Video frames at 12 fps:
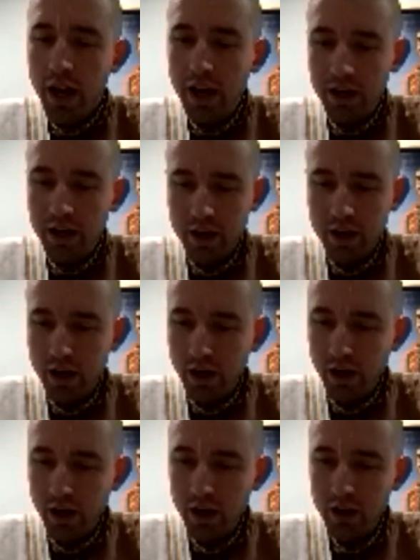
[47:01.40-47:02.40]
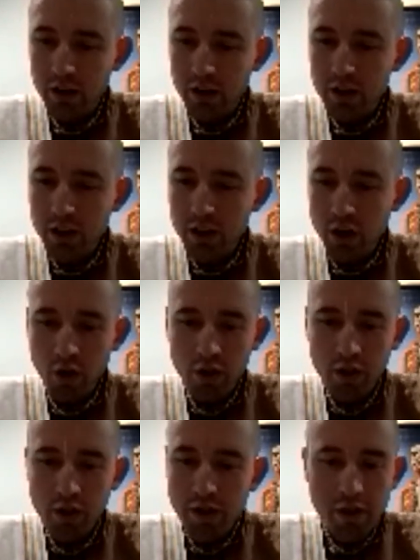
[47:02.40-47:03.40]
And you
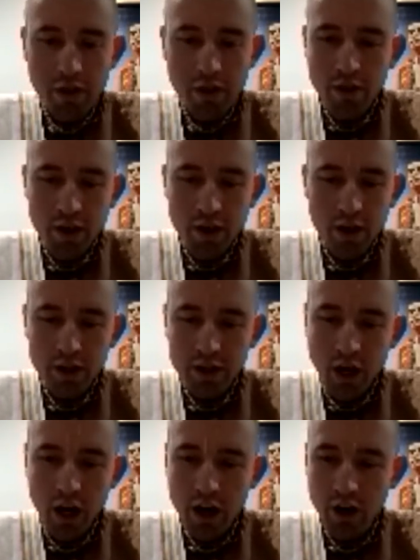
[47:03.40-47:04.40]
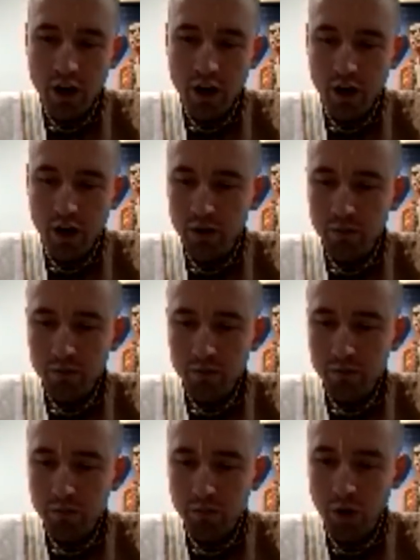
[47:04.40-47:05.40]
know, the entire
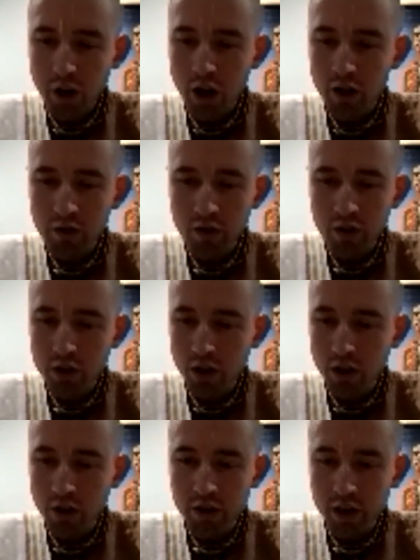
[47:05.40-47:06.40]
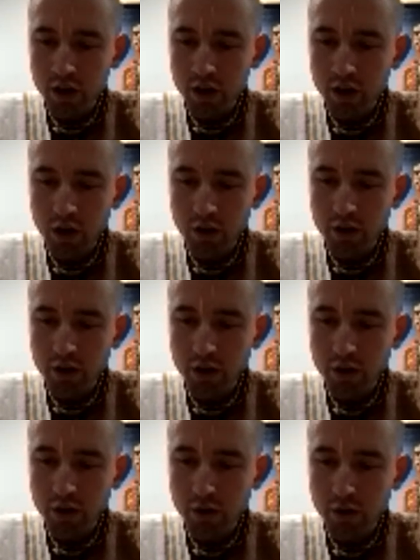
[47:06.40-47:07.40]
Pandavas, all the
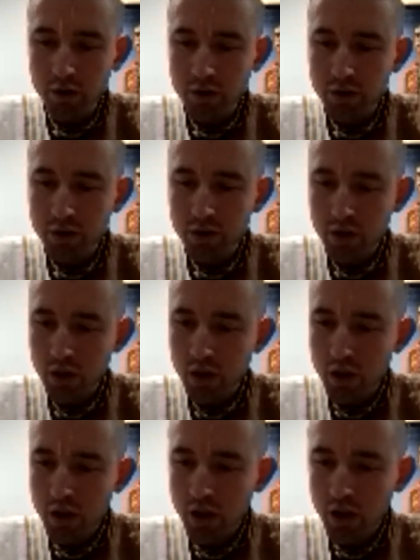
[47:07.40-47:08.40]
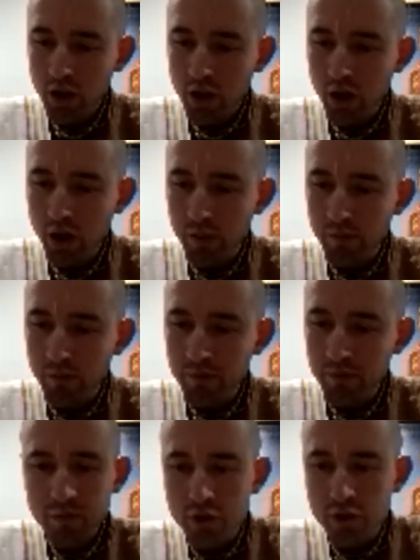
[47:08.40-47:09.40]
Kurus,
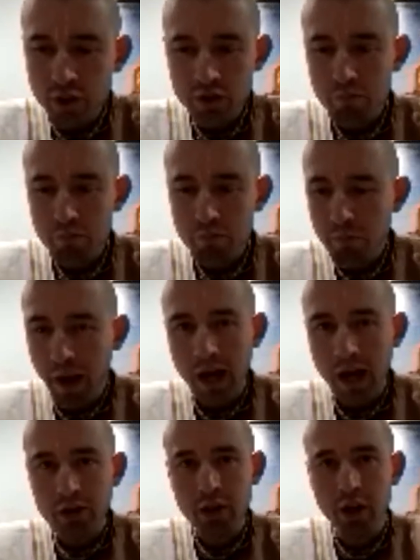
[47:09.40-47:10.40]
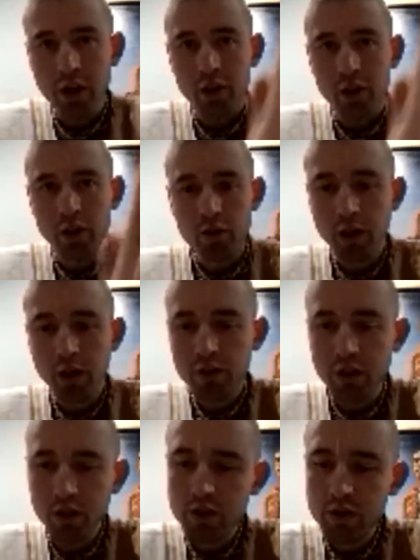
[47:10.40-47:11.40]
just passed on all their
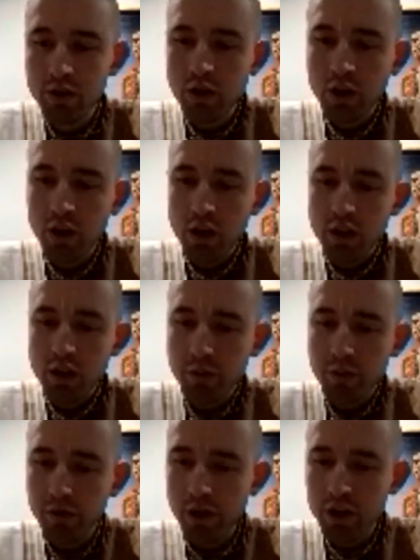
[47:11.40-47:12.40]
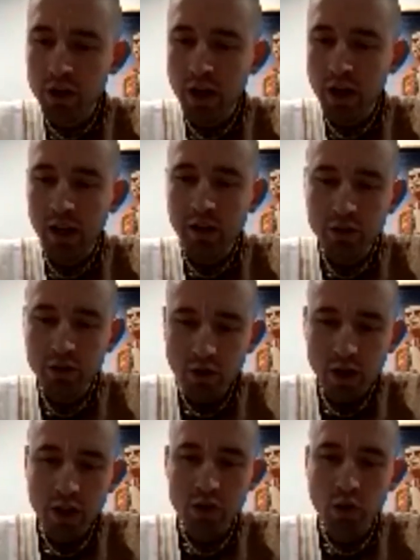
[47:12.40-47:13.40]
blessings to Parikshit. And
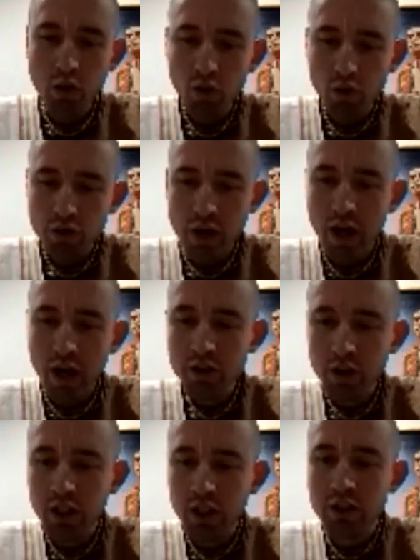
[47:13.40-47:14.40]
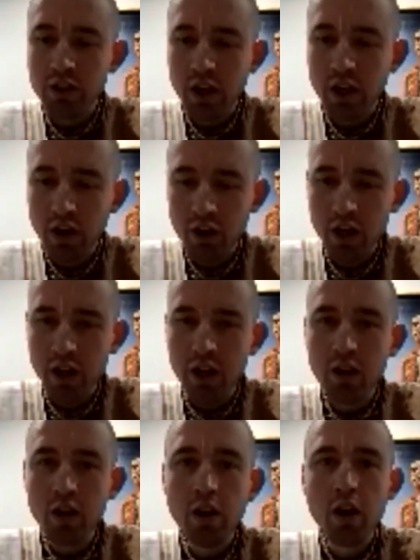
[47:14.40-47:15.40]
so his whole childhood, he's
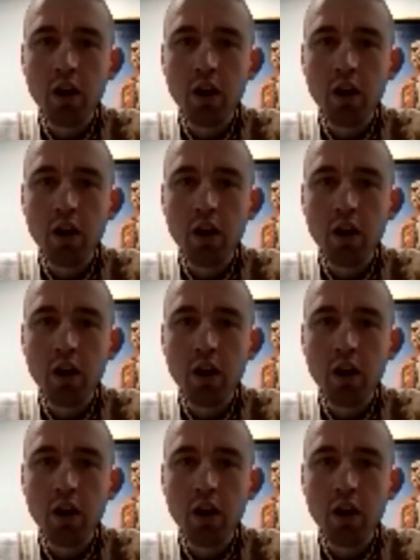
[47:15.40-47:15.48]
hearing